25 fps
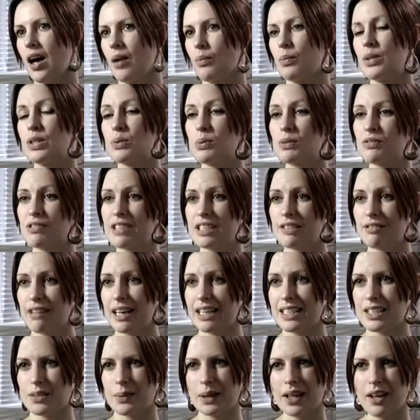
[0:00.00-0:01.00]
which was really
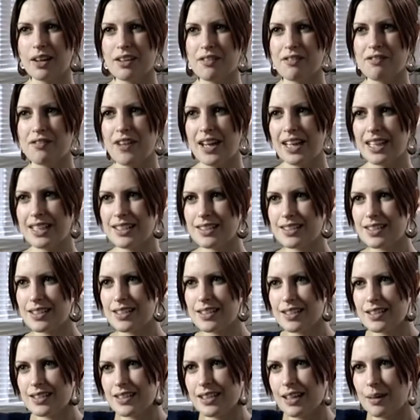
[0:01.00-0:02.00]
great. So I kind of fell into
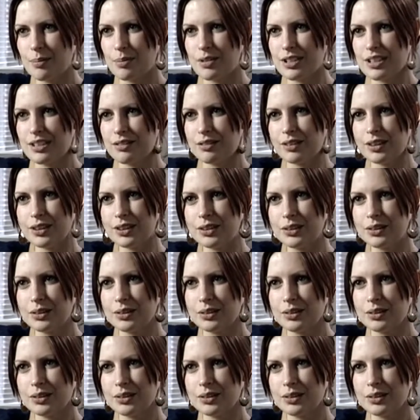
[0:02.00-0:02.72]
the celebrity route.